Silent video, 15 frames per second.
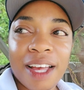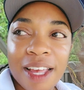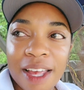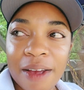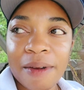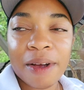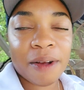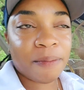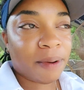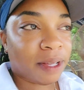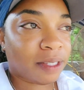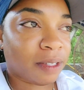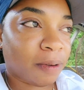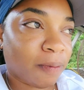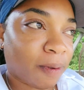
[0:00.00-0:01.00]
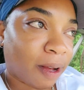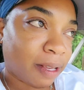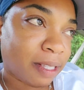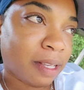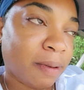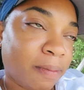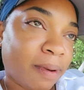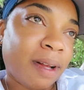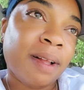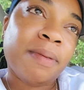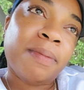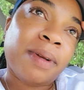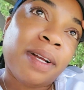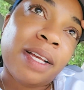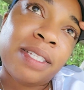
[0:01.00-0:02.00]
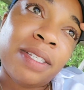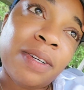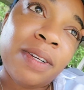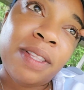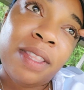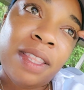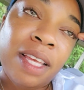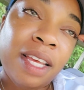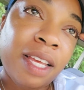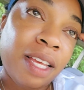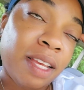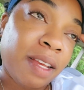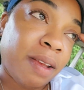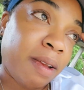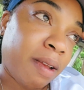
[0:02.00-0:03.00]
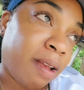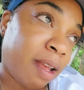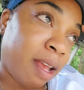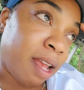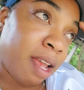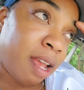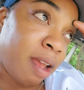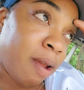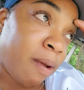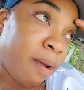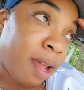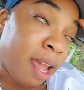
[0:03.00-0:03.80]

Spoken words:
Yeah, we're gonna play some basketball because the good thing we